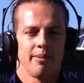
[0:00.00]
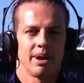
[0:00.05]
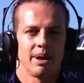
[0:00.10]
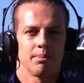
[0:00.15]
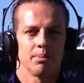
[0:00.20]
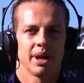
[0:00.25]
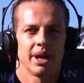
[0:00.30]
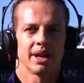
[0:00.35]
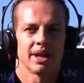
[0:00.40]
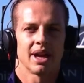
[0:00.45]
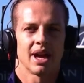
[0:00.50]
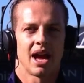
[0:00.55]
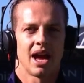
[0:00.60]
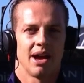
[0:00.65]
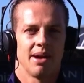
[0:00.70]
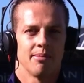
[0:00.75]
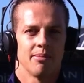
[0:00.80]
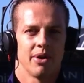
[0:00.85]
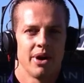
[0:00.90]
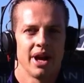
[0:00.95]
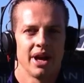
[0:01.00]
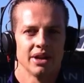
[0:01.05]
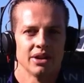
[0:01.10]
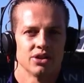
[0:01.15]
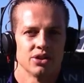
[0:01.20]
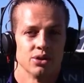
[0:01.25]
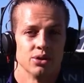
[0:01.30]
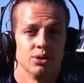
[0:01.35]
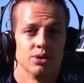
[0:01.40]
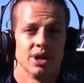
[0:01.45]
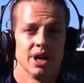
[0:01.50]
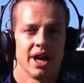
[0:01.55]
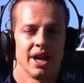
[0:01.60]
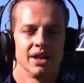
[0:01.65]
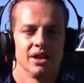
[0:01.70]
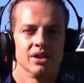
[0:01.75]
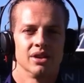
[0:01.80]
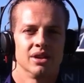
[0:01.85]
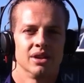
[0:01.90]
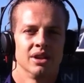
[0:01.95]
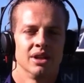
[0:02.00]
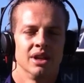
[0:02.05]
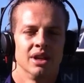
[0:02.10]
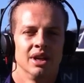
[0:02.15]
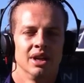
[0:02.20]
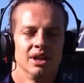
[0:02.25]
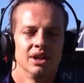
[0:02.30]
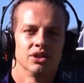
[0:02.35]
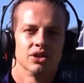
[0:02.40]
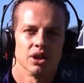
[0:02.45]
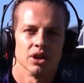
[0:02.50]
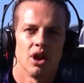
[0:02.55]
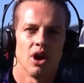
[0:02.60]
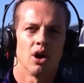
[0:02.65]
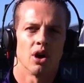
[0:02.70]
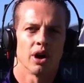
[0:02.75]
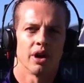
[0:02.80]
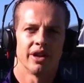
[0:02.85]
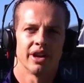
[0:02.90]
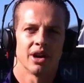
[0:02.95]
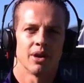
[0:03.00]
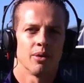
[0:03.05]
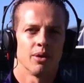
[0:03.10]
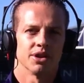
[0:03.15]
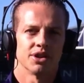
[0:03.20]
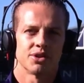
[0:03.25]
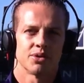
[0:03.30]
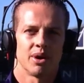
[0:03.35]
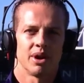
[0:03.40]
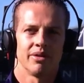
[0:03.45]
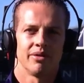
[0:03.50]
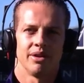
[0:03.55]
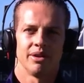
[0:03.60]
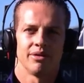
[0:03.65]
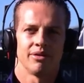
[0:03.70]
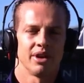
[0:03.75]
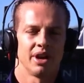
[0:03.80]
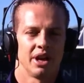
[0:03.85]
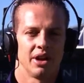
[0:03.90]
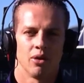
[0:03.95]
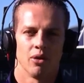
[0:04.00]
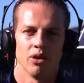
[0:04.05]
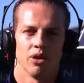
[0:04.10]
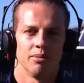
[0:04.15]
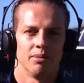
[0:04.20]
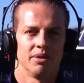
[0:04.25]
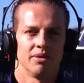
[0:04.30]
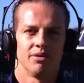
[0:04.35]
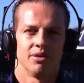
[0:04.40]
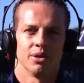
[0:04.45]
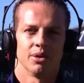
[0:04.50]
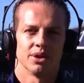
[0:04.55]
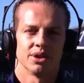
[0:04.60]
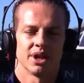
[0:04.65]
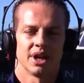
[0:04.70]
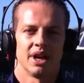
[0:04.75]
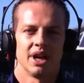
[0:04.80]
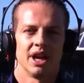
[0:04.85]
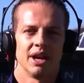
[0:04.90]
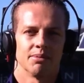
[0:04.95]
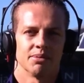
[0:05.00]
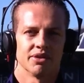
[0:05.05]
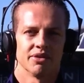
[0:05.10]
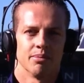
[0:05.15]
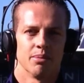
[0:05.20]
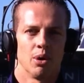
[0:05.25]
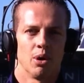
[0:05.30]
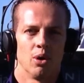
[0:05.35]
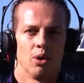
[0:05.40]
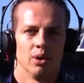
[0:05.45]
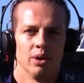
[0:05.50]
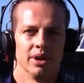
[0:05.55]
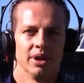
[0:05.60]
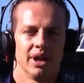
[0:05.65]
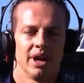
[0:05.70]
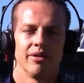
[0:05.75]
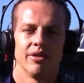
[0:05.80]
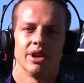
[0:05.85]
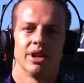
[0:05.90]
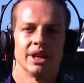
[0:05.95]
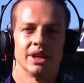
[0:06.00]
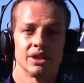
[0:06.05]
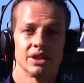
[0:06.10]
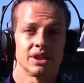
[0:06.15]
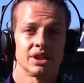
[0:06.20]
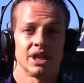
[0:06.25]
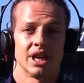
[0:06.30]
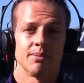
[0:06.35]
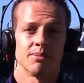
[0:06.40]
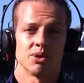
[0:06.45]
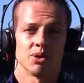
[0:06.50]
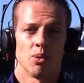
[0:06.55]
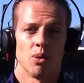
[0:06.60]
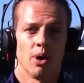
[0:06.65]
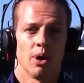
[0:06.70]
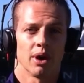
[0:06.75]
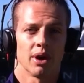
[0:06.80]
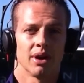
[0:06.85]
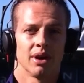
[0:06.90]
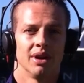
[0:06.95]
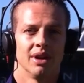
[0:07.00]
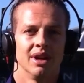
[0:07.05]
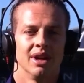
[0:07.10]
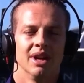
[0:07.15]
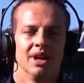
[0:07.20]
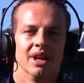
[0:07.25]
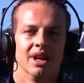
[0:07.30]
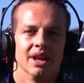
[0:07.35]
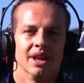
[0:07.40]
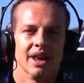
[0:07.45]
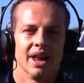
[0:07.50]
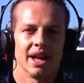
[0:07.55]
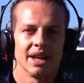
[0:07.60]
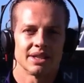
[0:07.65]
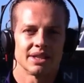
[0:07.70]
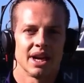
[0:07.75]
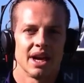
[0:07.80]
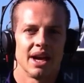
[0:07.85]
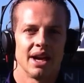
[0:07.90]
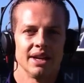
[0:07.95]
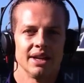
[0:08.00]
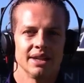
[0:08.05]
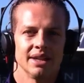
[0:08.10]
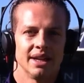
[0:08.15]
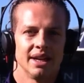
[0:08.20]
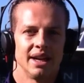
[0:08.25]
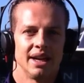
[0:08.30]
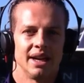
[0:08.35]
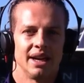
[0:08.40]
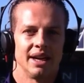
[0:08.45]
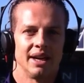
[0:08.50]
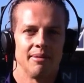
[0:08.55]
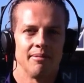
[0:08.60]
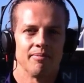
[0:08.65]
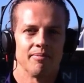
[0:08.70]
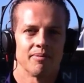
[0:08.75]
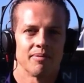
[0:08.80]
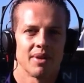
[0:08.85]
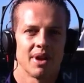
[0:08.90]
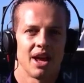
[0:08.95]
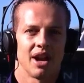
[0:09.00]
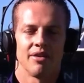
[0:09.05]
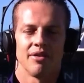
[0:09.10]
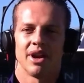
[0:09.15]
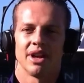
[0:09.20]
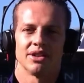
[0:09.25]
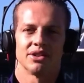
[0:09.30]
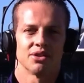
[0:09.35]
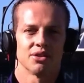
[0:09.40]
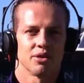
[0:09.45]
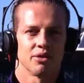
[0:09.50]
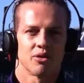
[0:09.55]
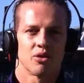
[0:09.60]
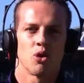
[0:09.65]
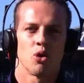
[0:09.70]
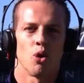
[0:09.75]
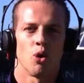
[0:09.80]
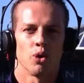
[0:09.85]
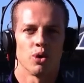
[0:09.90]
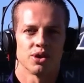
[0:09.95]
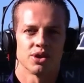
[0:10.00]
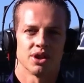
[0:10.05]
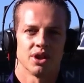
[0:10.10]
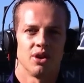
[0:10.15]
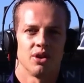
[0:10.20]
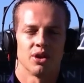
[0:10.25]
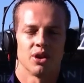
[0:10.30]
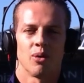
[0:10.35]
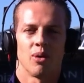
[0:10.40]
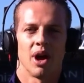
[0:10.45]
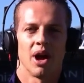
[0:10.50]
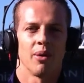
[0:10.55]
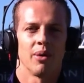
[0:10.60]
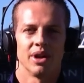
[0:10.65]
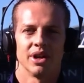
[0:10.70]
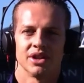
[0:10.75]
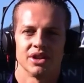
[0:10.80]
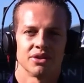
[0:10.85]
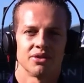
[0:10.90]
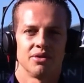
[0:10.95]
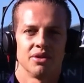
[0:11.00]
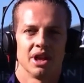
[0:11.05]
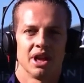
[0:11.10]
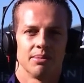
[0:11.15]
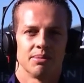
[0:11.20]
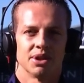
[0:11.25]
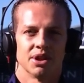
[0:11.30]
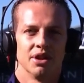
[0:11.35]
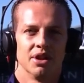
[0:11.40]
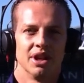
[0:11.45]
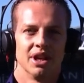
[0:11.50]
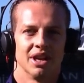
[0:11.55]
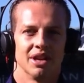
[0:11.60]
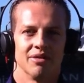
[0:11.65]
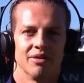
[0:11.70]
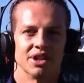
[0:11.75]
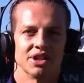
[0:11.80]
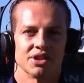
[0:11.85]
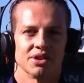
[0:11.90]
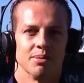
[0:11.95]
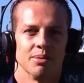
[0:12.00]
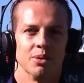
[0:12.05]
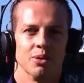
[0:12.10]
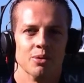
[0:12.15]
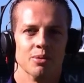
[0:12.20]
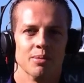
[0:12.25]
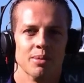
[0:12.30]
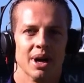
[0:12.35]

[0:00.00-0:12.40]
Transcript: I played a game round two down in Geelong, I think it was, 2015. All the midfielders had heaps of ball and everything just seemed to work that day. And I've had sort of quarters along the way where you just feel absolutely invincible.